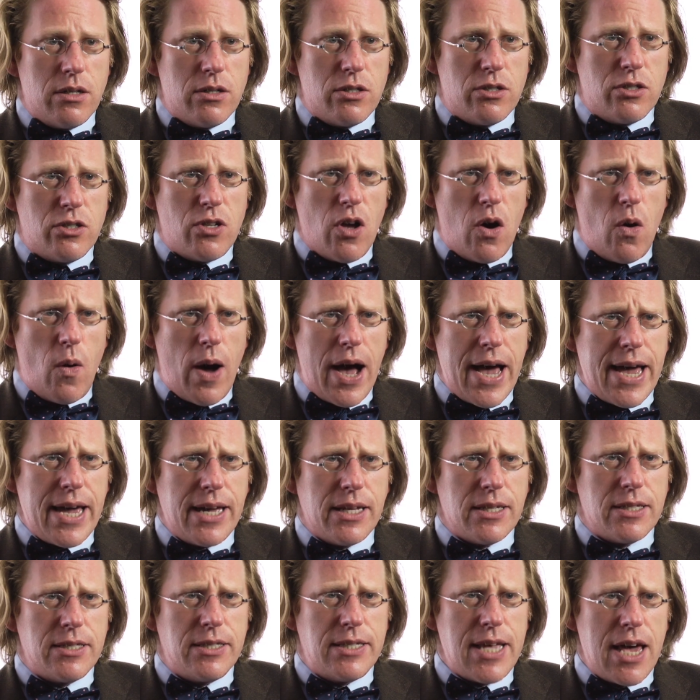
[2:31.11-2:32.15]
So
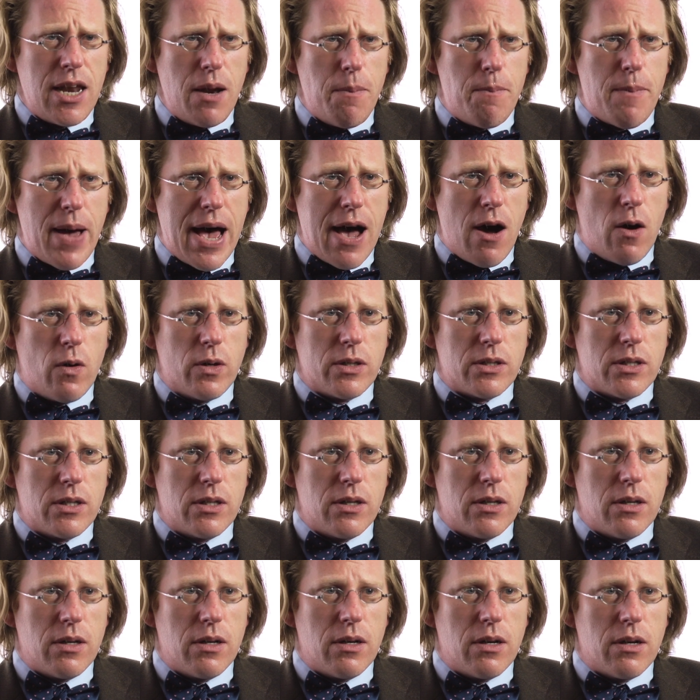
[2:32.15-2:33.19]
I set about
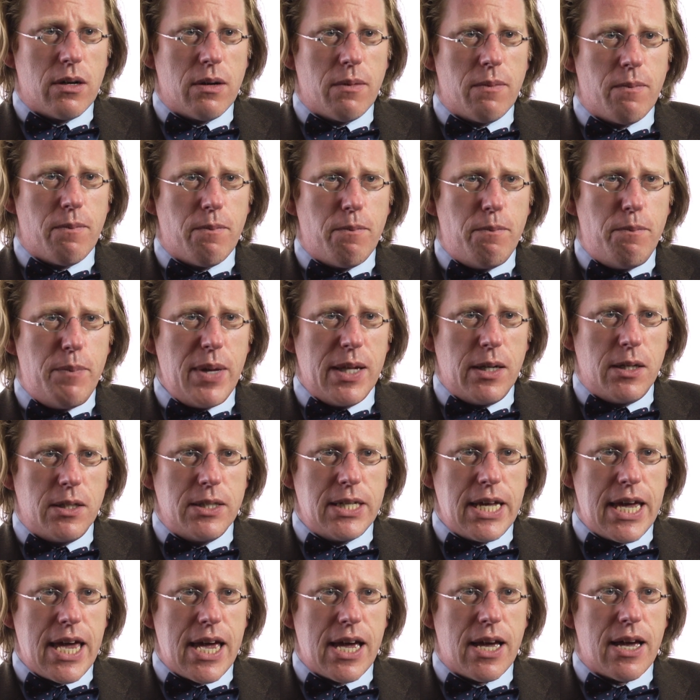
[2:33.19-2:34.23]

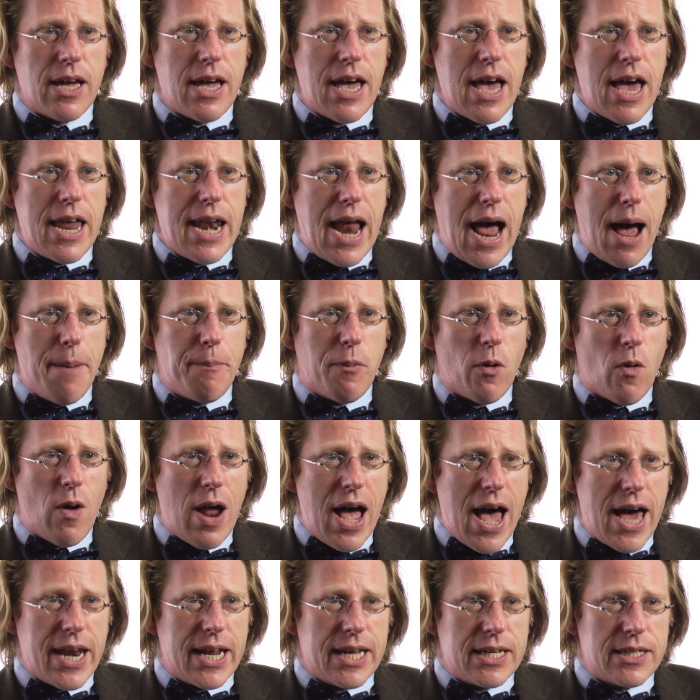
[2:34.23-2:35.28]
building an
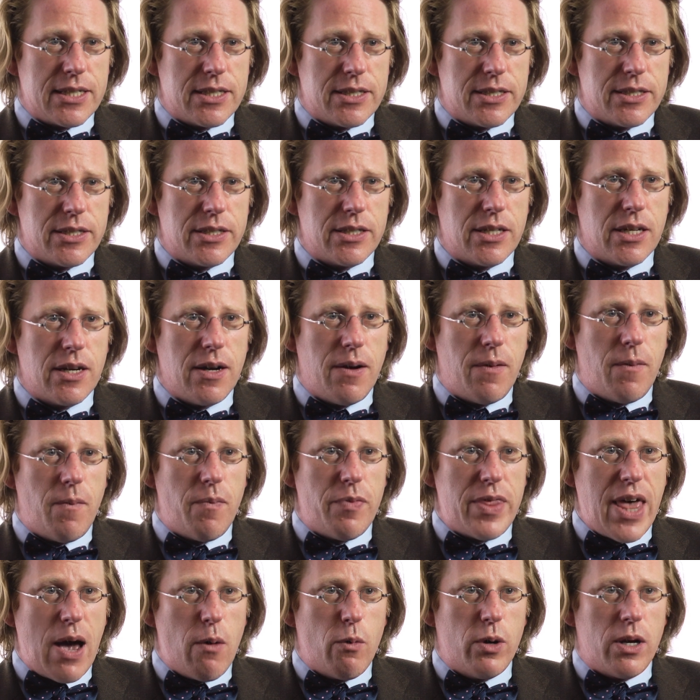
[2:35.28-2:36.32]
apparatus
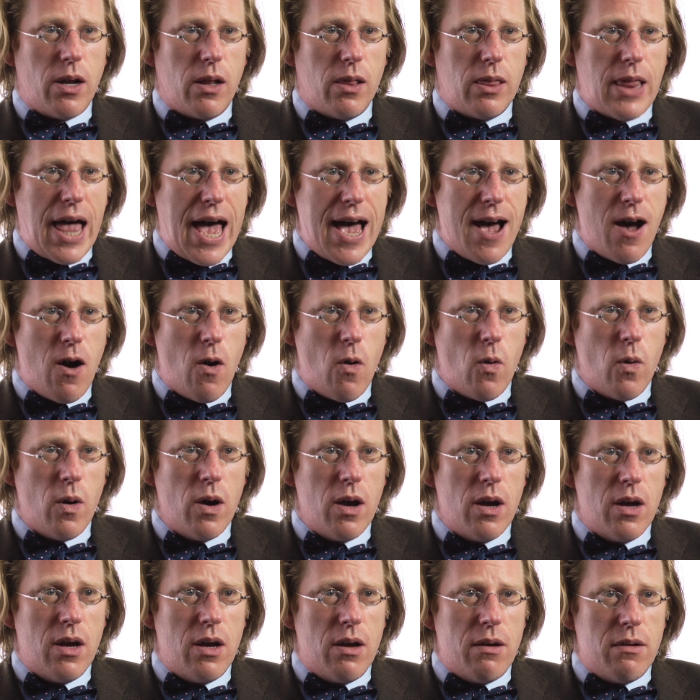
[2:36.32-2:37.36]
that would allow
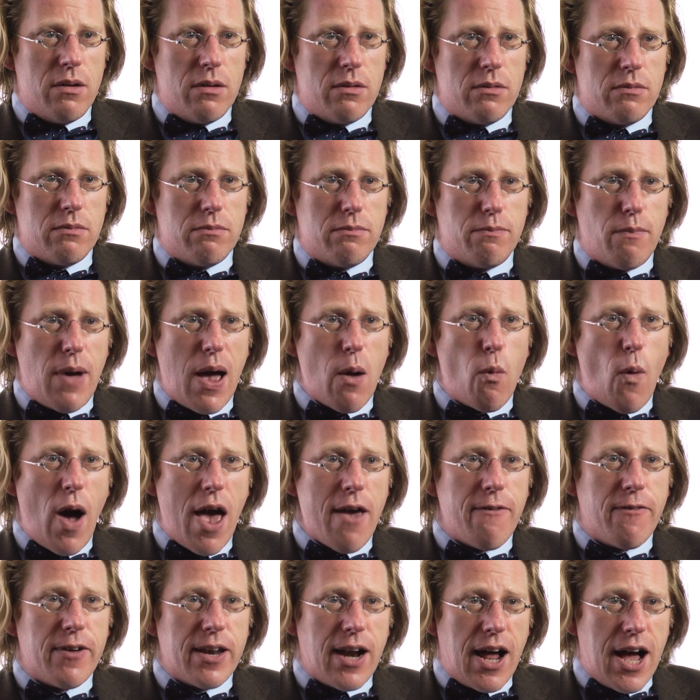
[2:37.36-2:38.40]
my
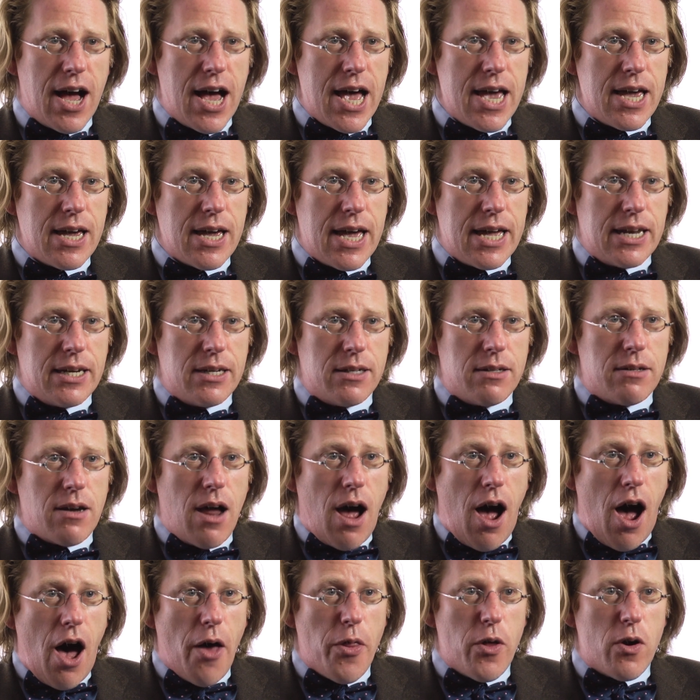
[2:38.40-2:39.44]
wife and I, and
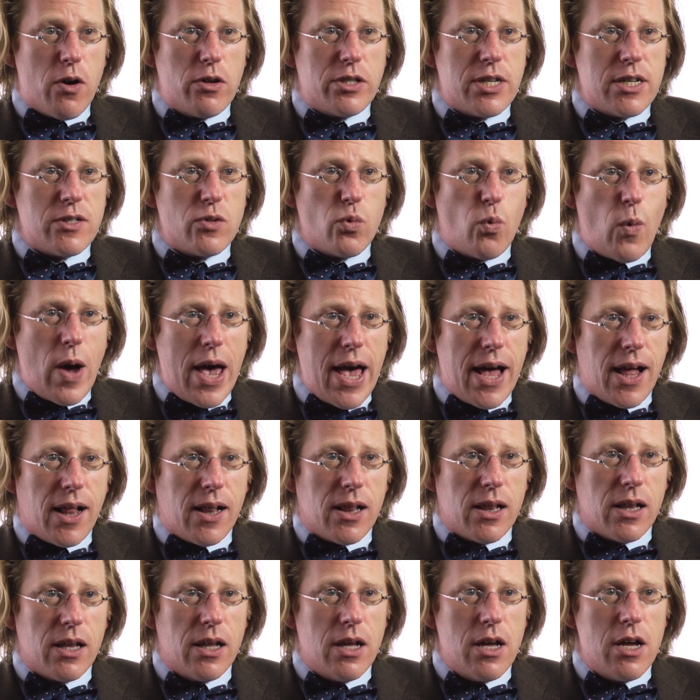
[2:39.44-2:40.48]
others as
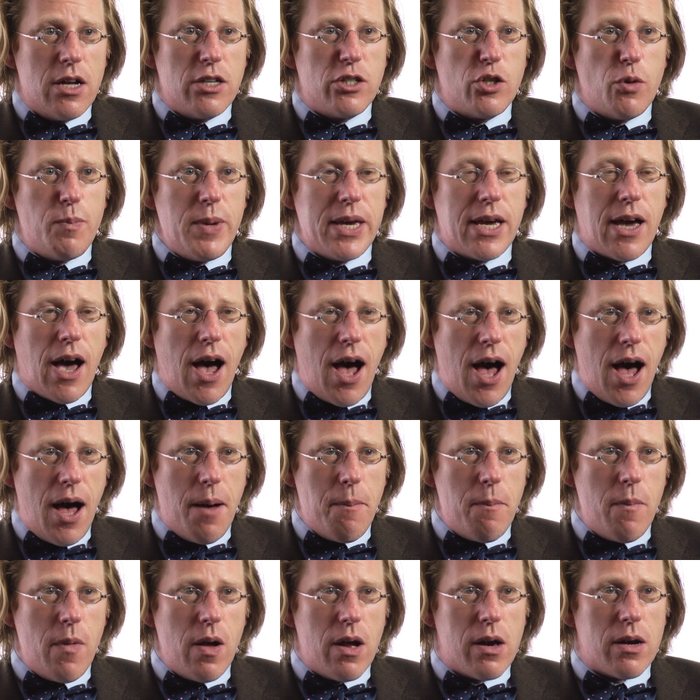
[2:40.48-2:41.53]
well, to
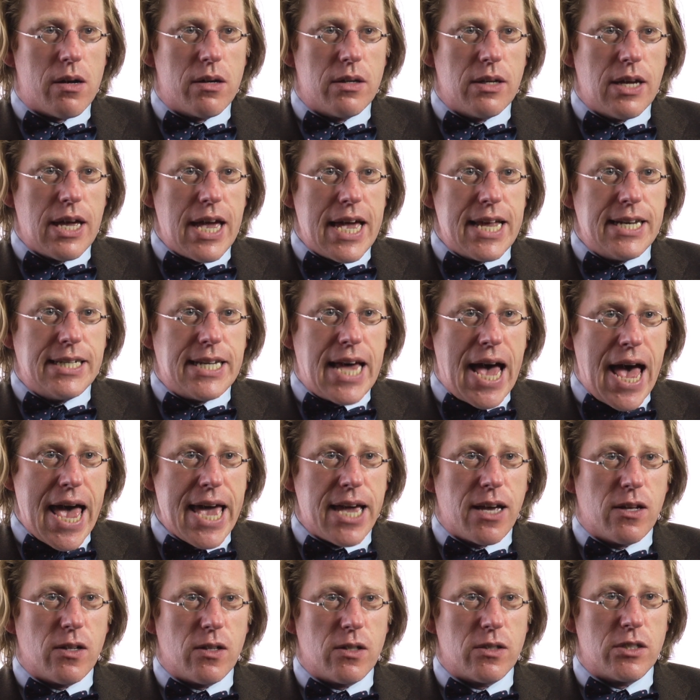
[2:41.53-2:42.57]
become
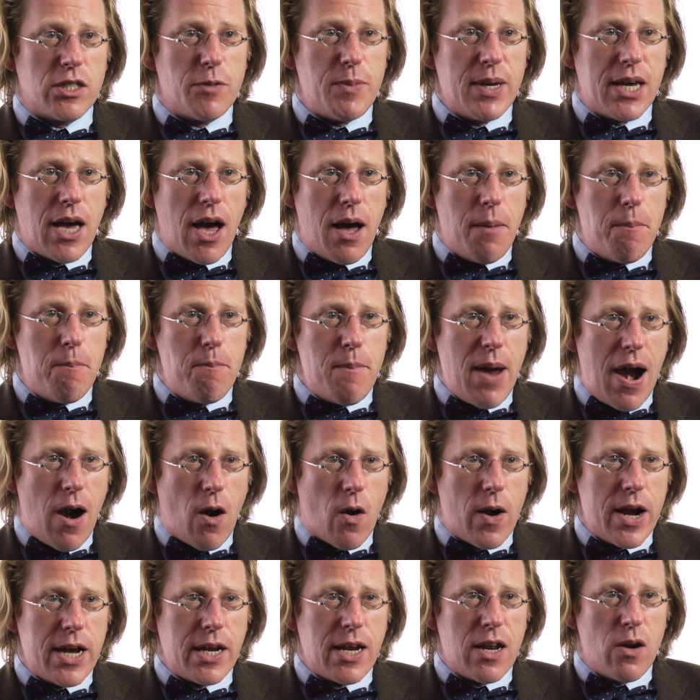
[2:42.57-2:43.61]
entangled, to become
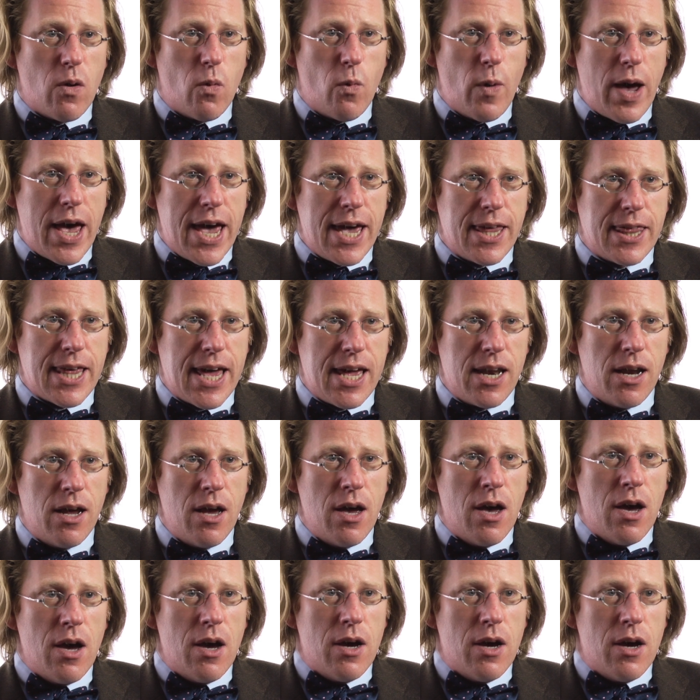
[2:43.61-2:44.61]
married in a way that